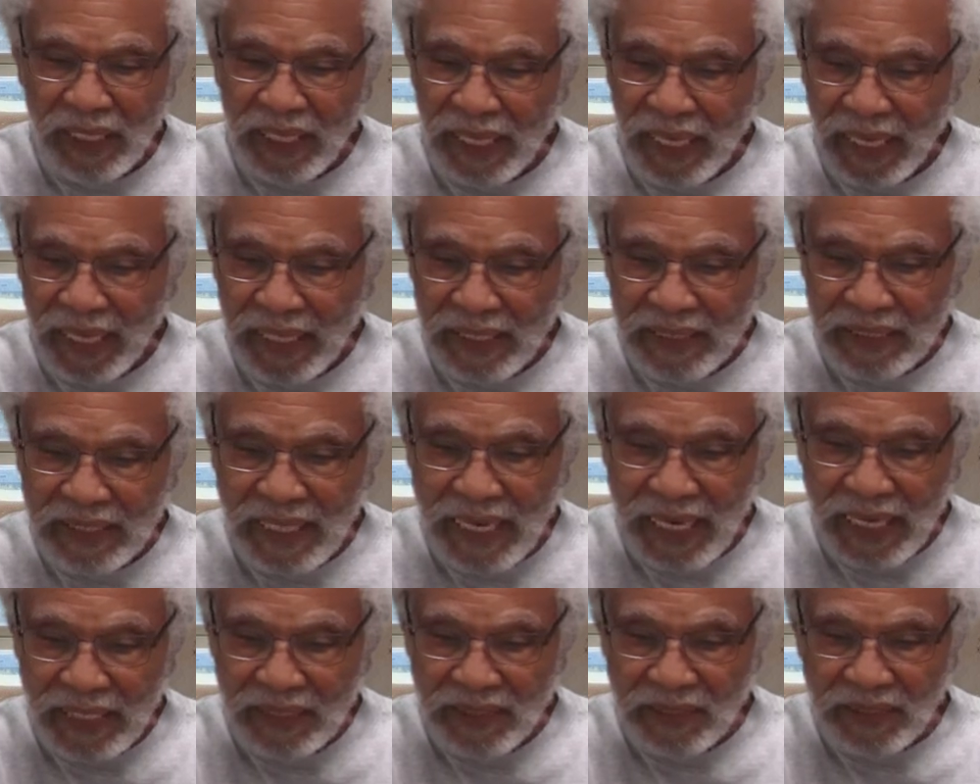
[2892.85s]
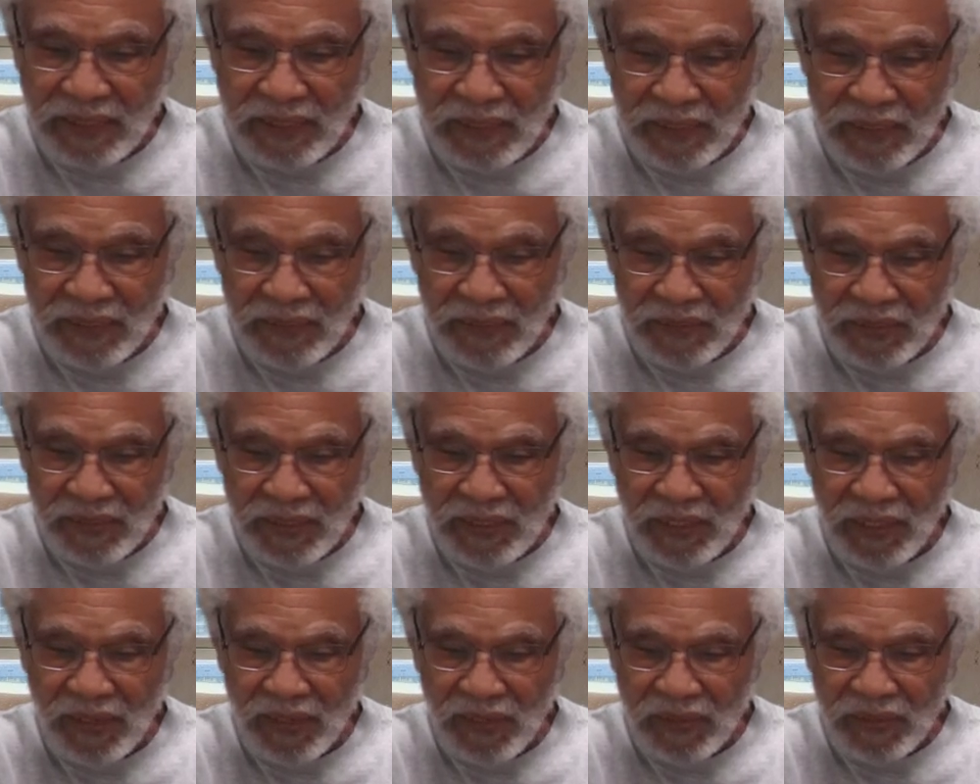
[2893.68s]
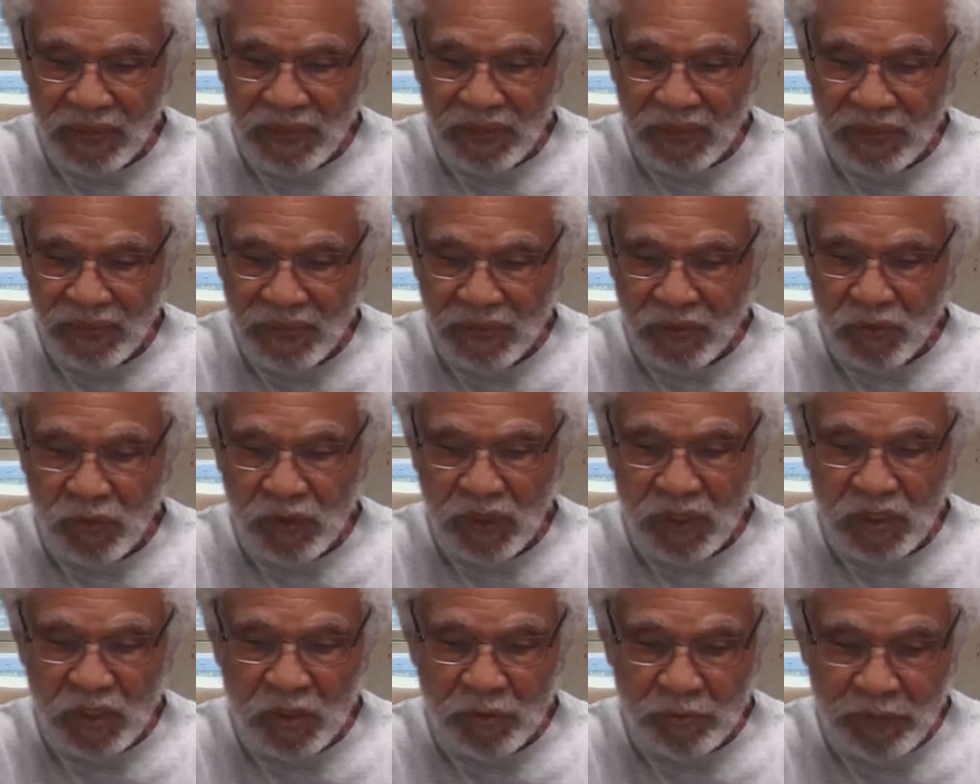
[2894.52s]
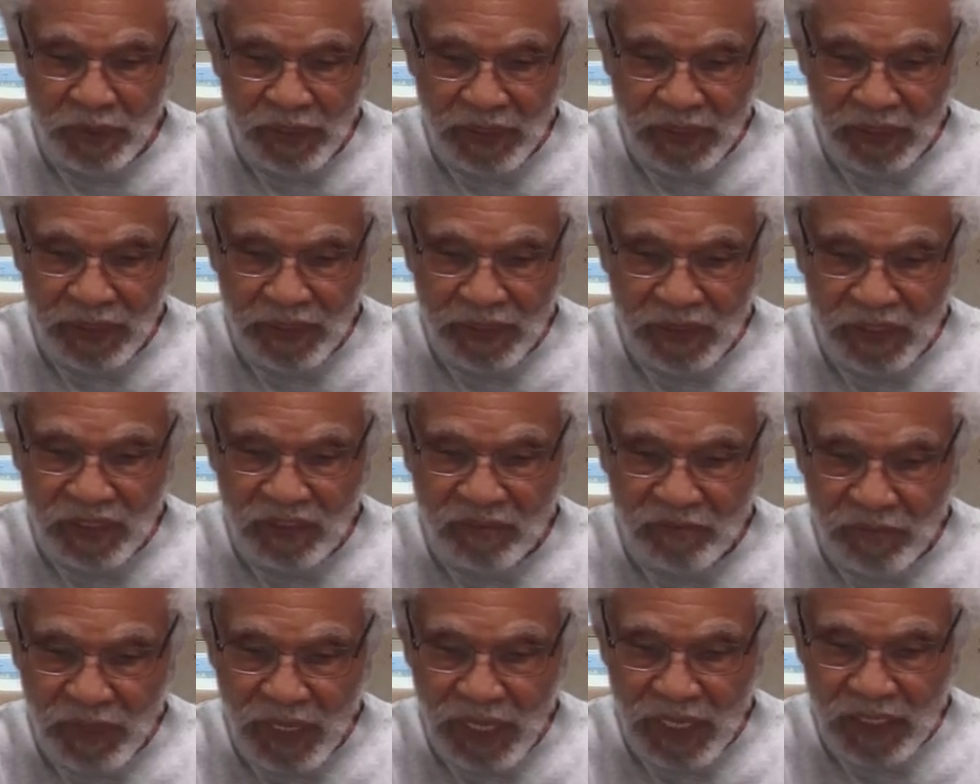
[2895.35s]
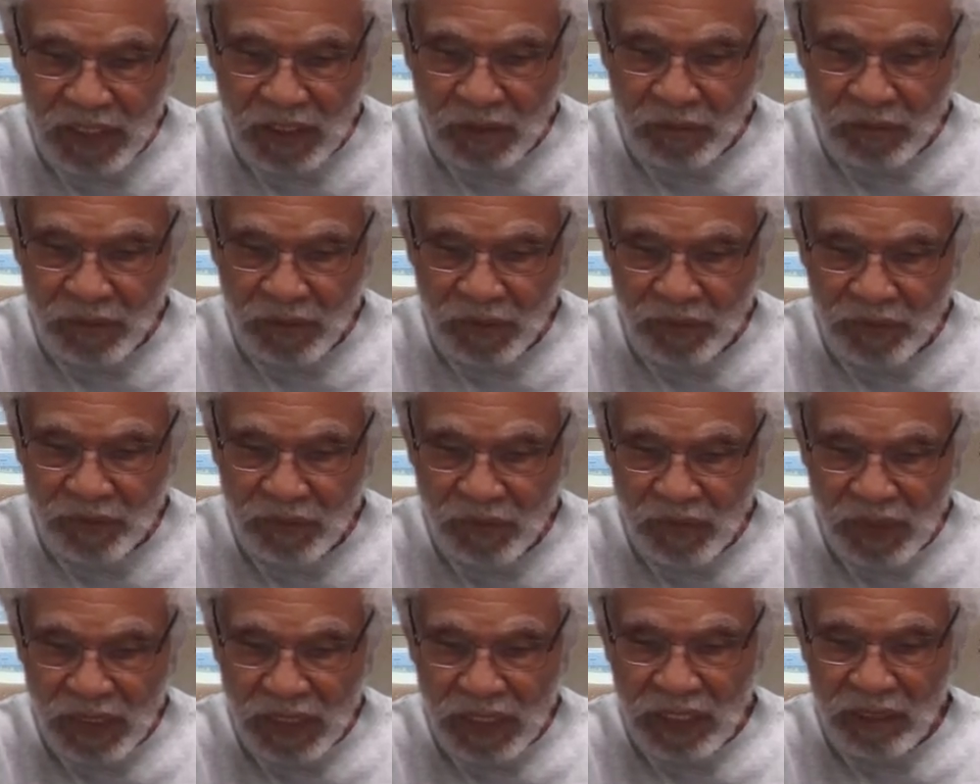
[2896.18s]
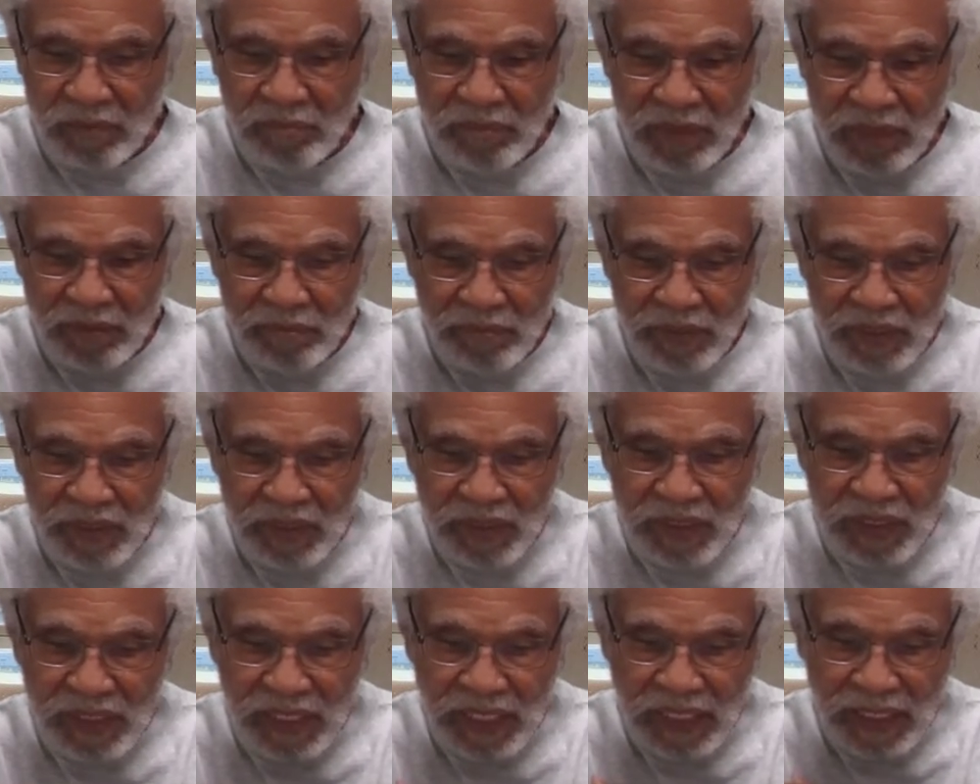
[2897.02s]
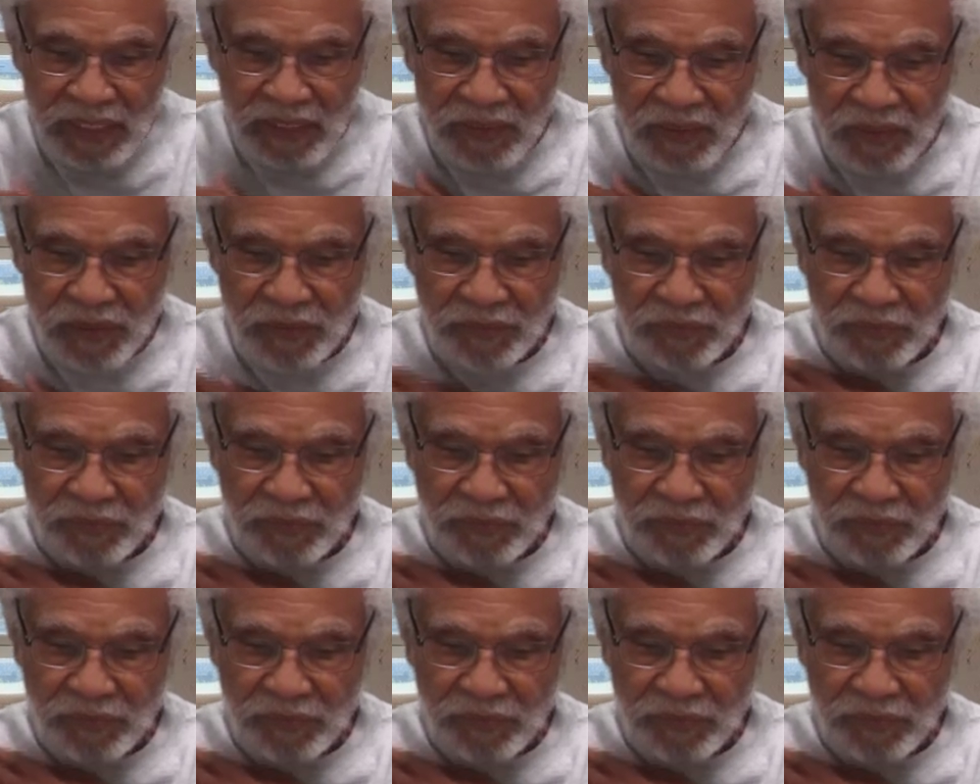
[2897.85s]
anti-CRTers would expunge if possible. The amendment states,